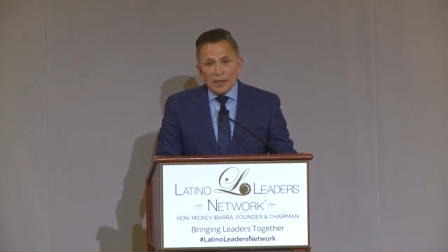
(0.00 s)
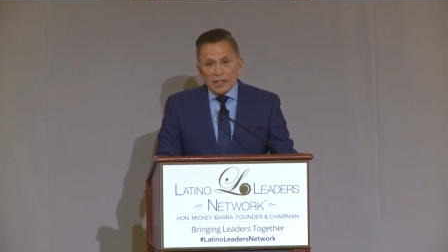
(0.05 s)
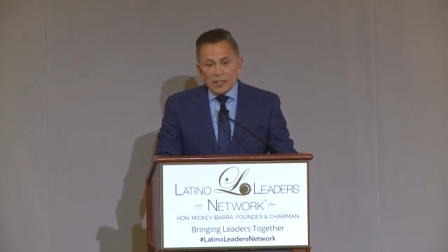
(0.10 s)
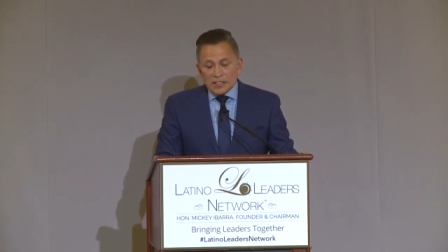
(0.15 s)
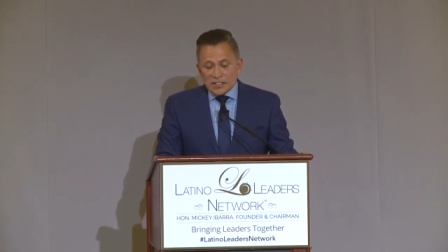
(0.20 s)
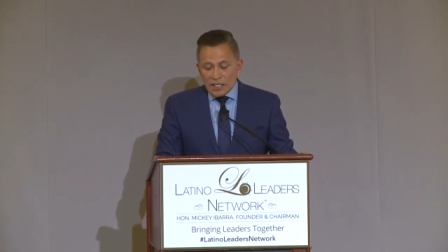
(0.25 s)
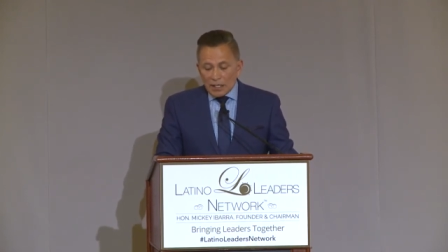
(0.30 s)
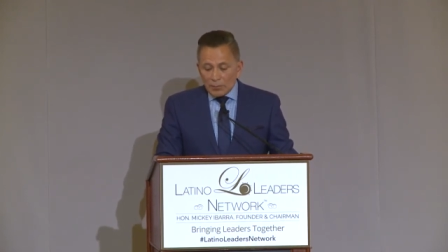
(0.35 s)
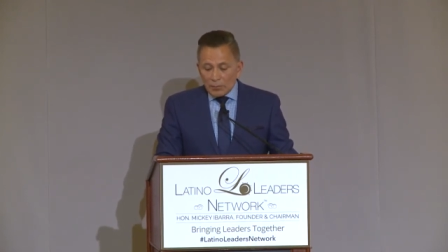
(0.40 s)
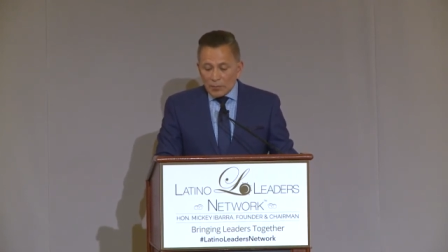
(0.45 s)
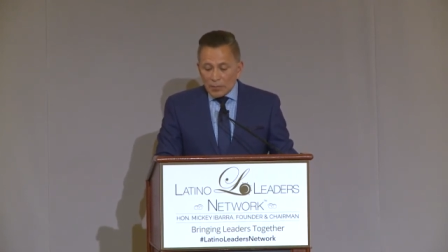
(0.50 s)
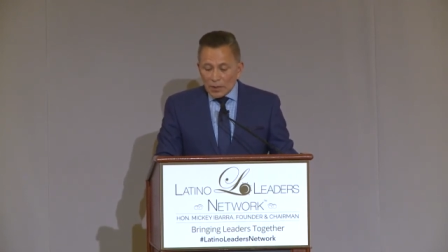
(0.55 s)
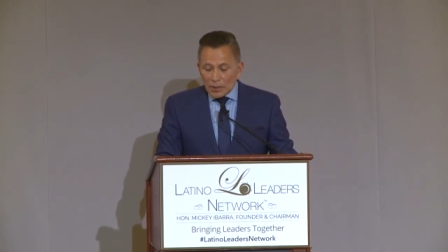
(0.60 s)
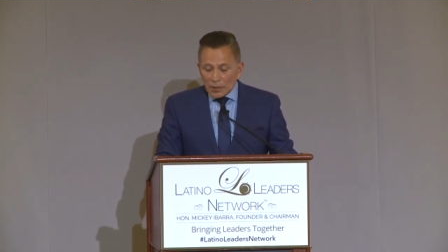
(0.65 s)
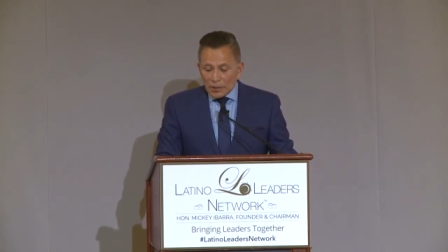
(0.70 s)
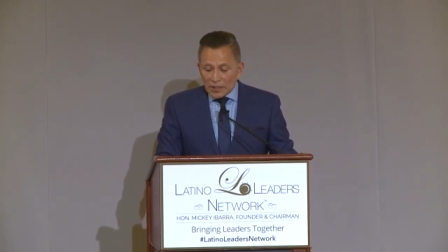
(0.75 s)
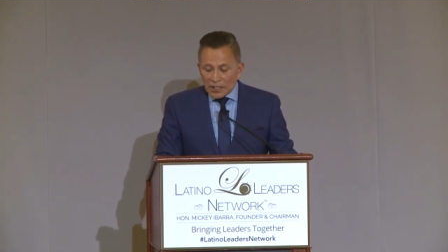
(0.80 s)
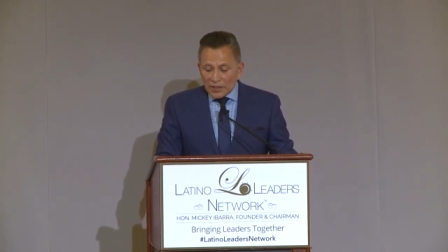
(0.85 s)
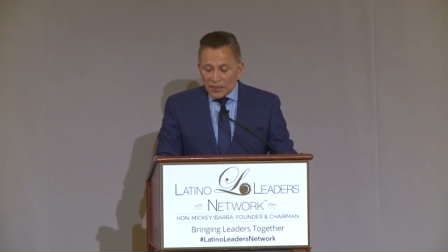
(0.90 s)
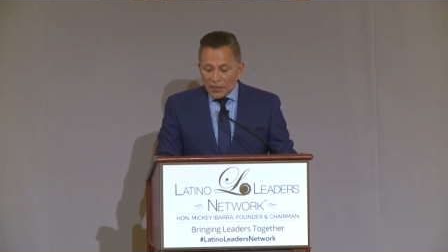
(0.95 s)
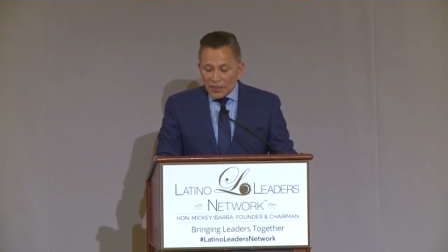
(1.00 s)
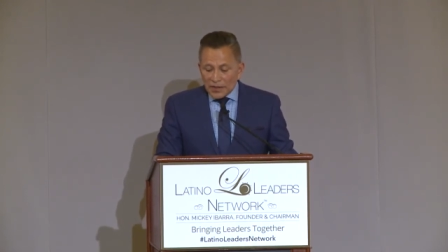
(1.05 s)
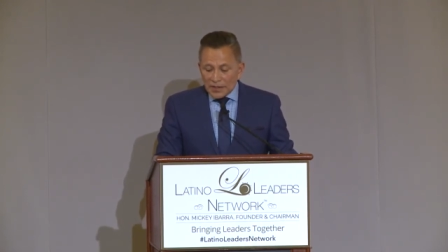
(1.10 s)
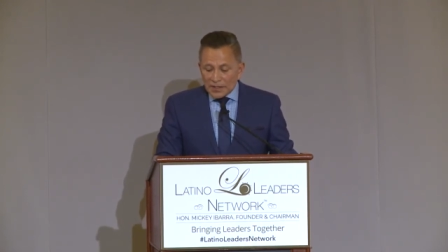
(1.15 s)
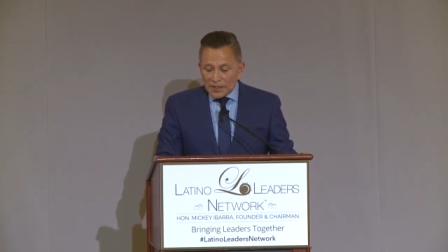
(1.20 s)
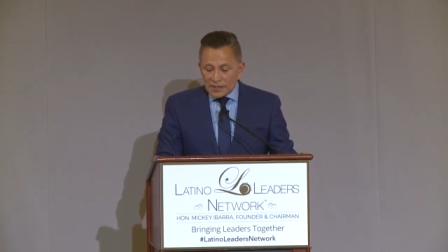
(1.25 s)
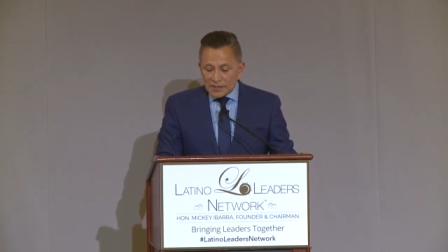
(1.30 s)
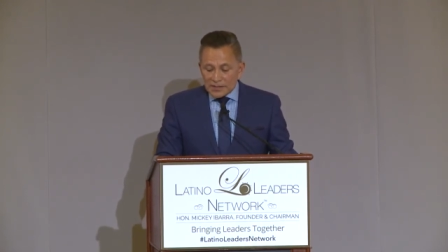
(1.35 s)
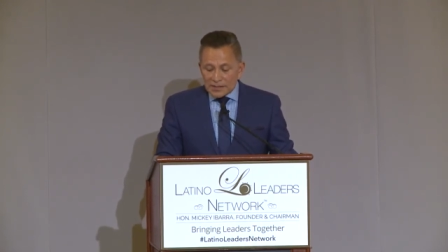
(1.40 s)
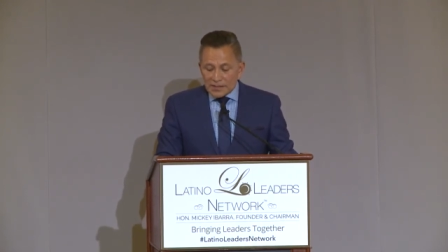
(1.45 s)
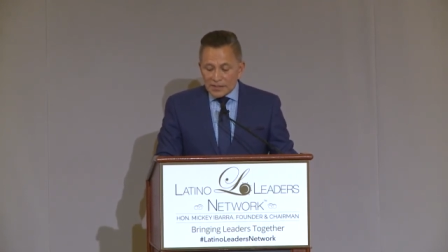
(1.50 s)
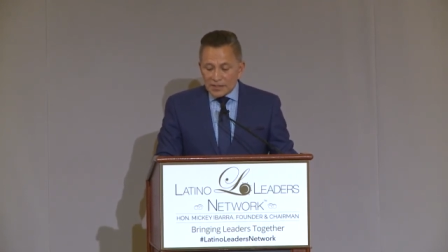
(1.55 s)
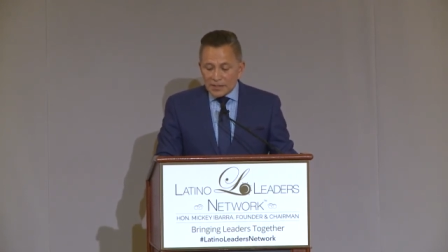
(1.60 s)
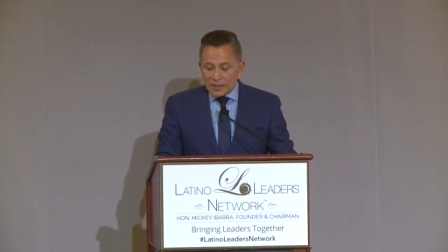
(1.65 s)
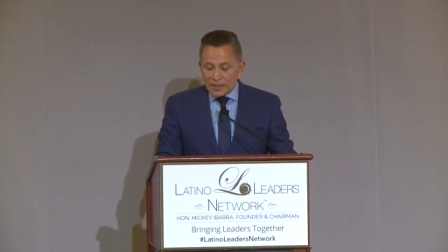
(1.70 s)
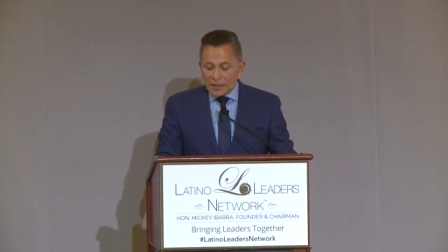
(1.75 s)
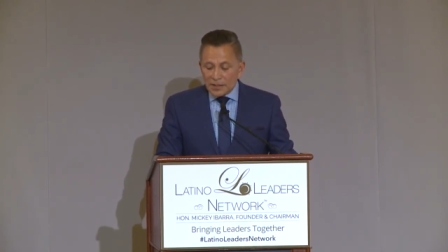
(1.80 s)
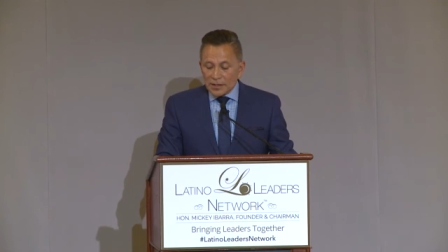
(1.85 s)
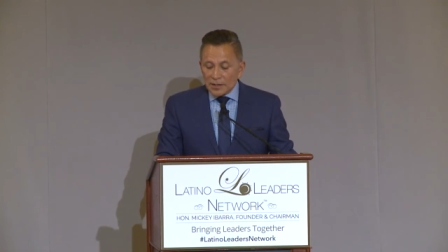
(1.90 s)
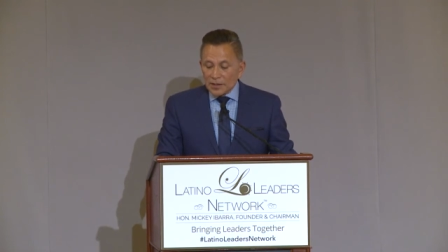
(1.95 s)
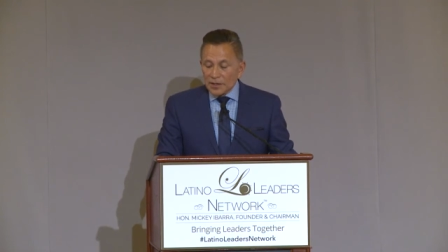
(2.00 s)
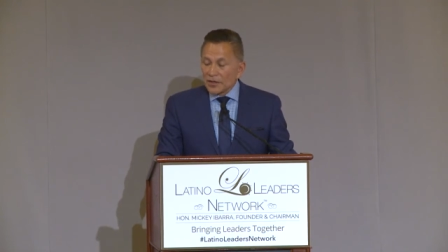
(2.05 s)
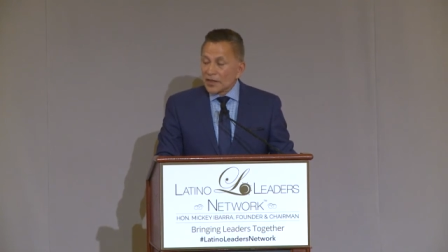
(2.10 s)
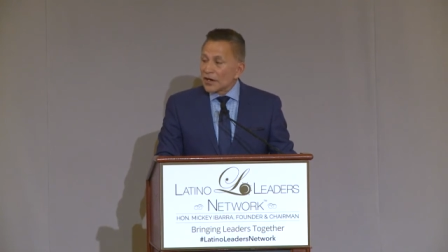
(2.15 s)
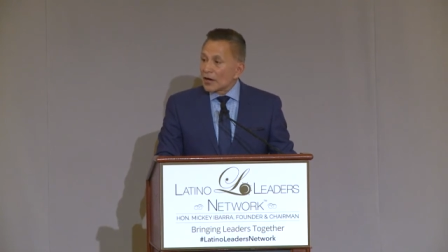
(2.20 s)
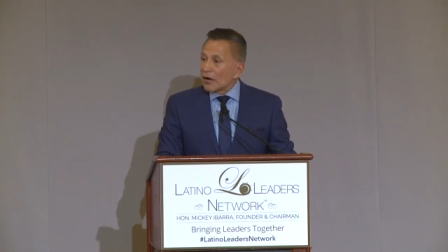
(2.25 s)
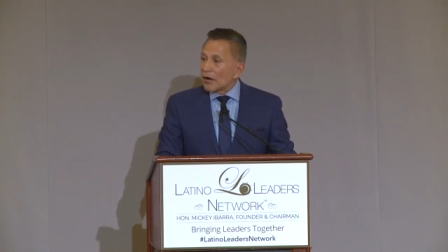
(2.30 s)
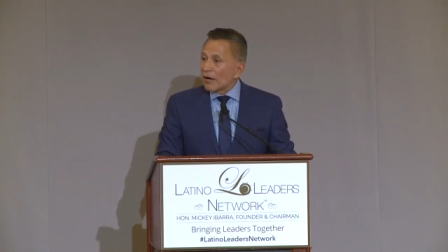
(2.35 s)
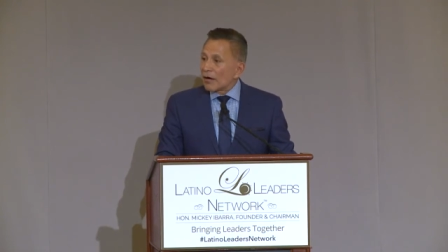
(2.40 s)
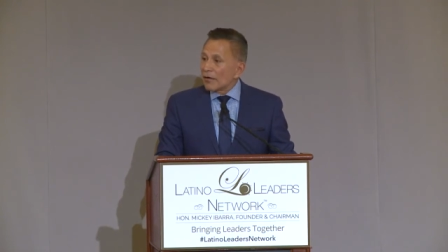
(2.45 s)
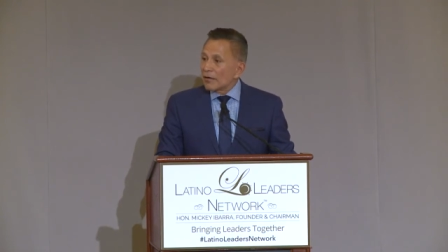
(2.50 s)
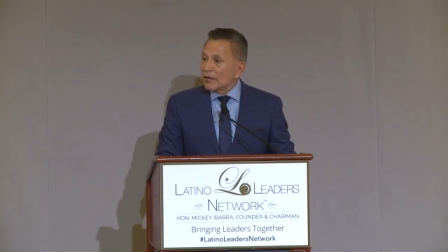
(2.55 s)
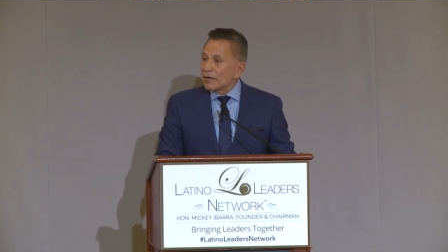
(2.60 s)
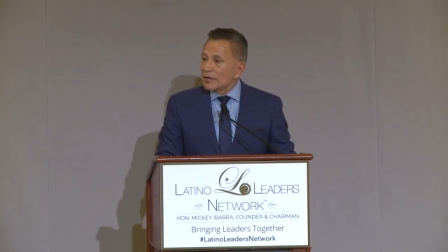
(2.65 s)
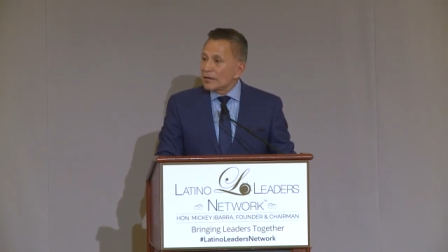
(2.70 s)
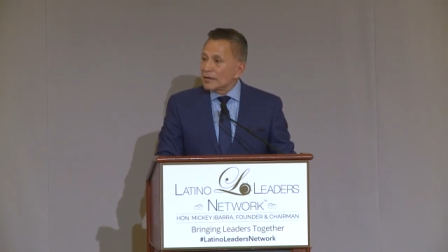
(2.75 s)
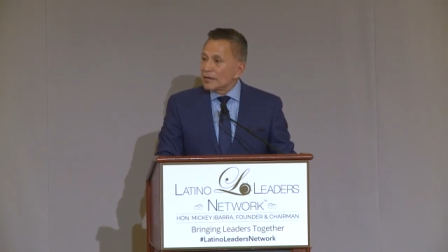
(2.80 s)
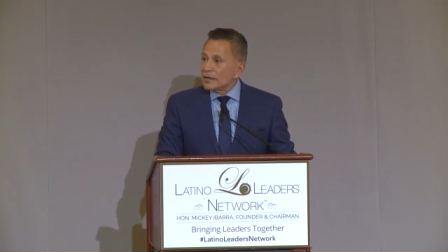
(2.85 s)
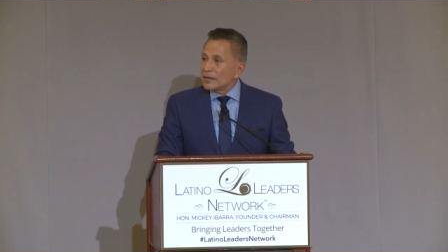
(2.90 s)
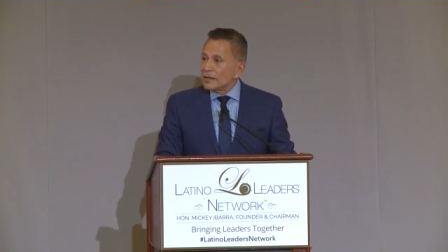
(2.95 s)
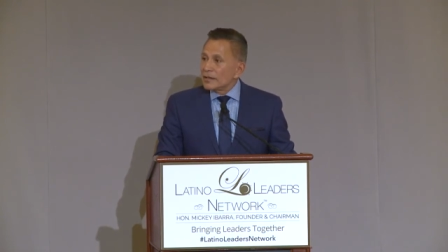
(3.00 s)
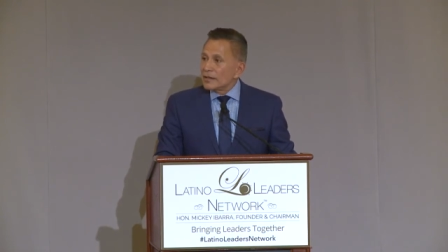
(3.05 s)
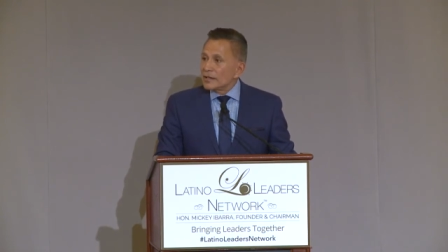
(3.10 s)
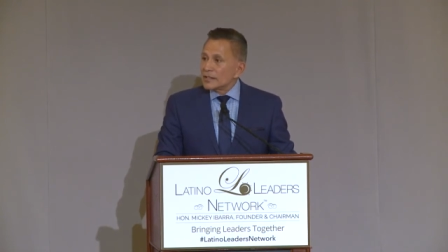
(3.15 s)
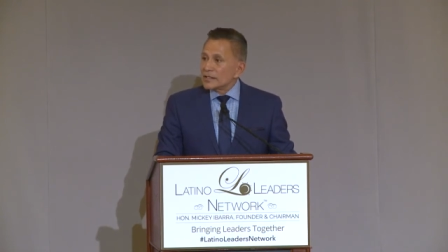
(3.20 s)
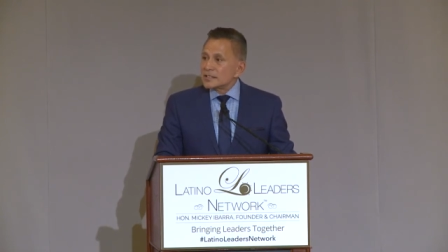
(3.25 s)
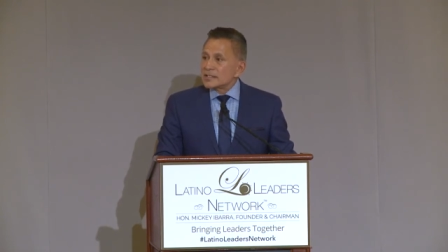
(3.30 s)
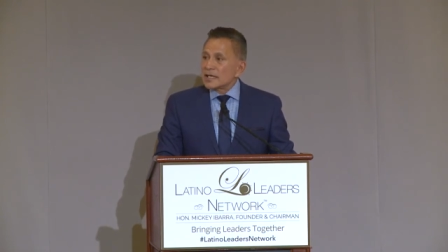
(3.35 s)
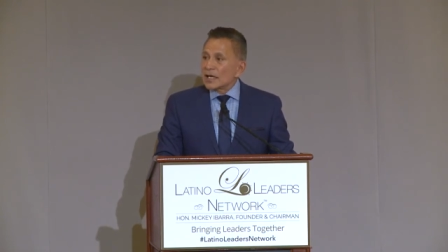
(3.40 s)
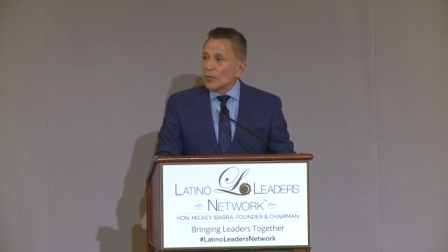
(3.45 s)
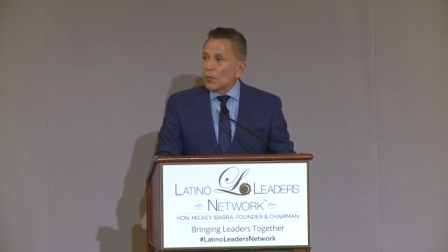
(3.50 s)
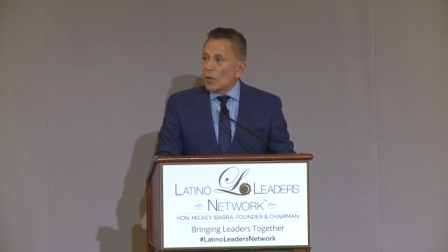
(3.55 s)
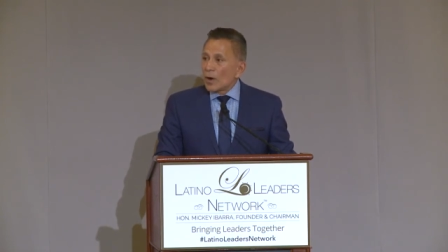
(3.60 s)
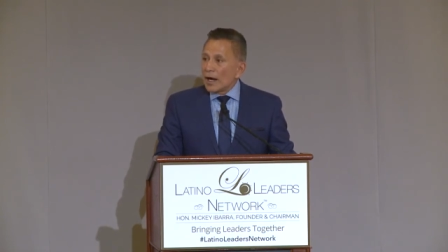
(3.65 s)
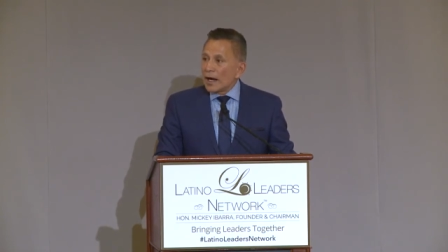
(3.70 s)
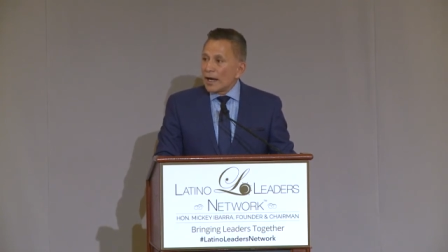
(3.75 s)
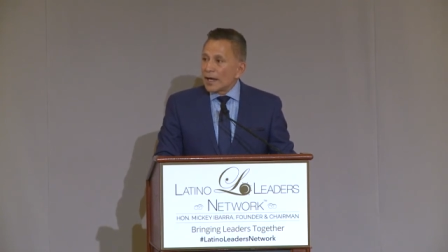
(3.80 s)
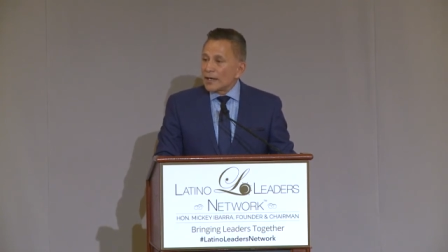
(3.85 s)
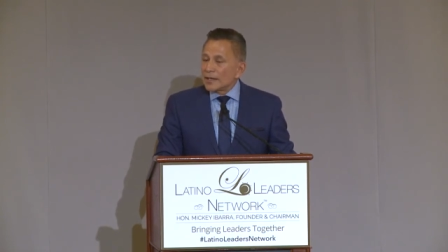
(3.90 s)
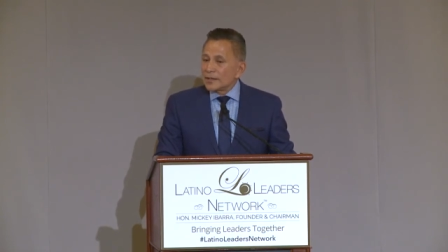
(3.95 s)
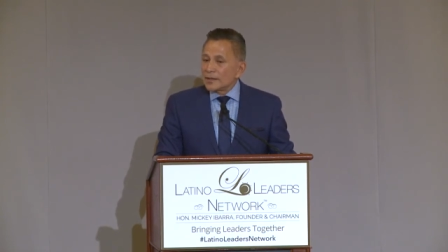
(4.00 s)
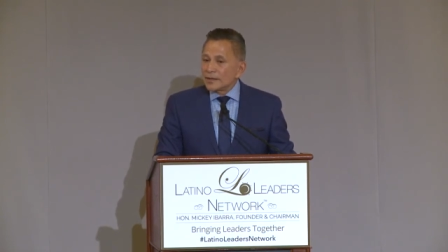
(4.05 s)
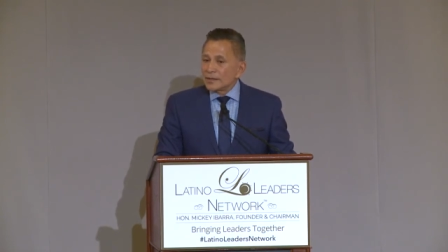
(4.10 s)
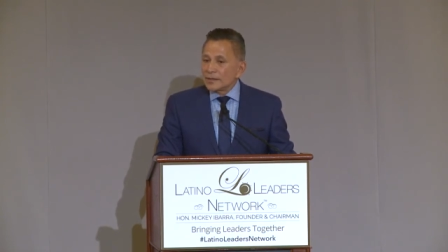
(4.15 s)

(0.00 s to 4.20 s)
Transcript: Some look at things that are and say, why?